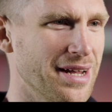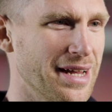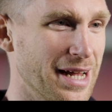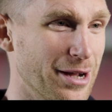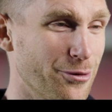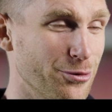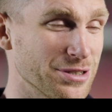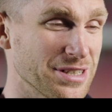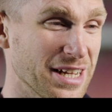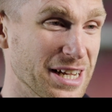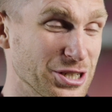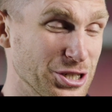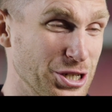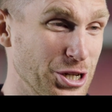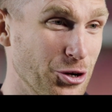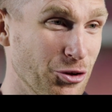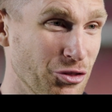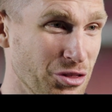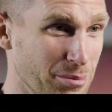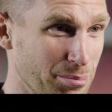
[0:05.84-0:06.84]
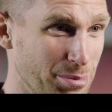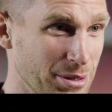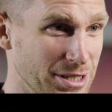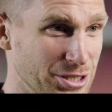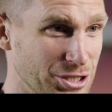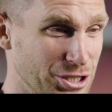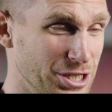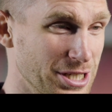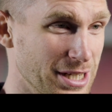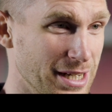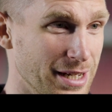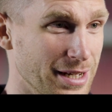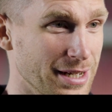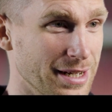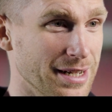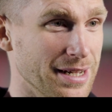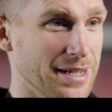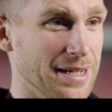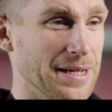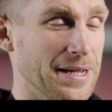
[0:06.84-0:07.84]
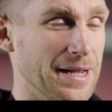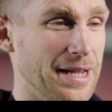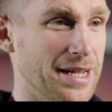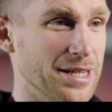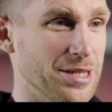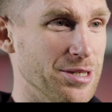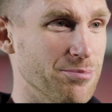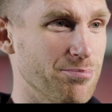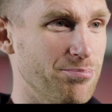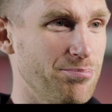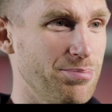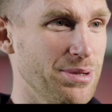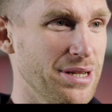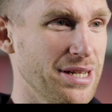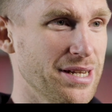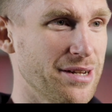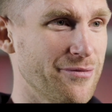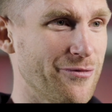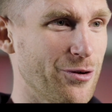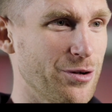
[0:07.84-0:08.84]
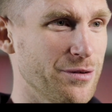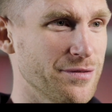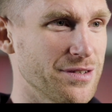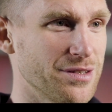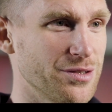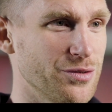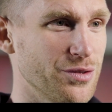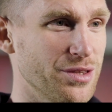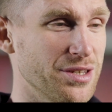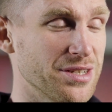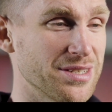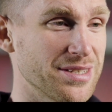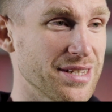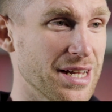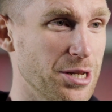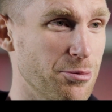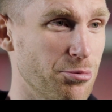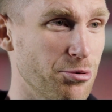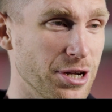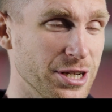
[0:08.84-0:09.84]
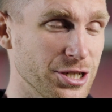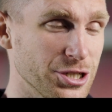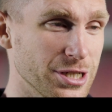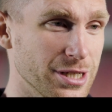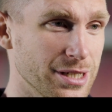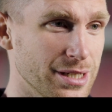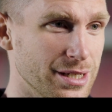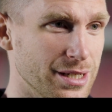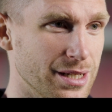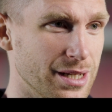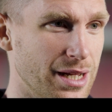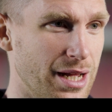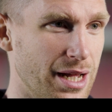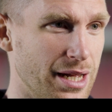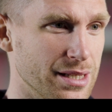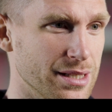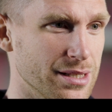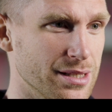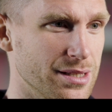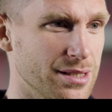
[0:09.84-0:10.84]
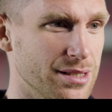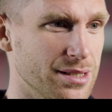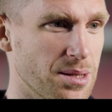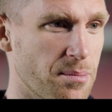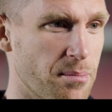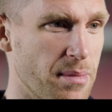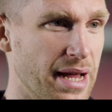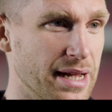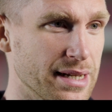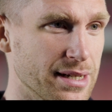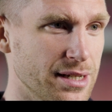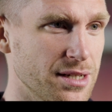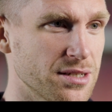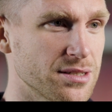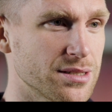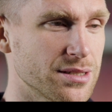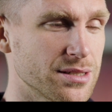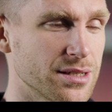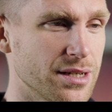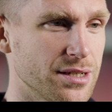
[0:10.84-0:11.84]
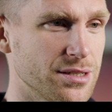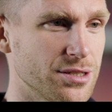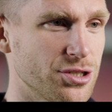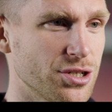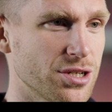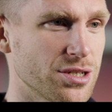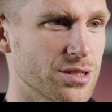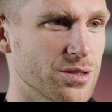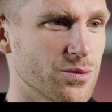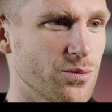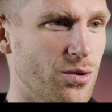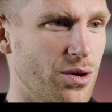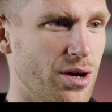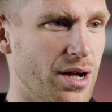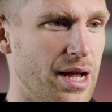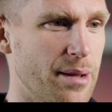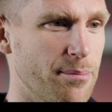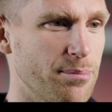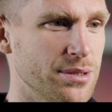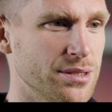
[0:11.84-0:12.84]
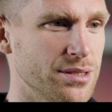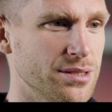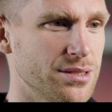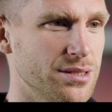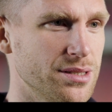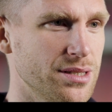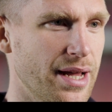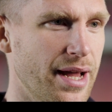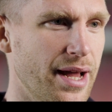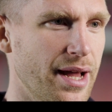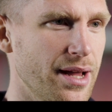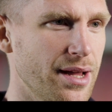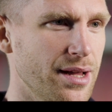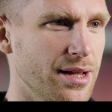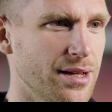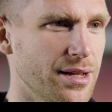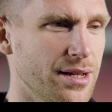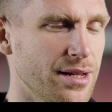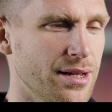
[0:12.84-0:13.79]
And I was actually on the pitch and being involved into the celebration and the madness and just what happened there.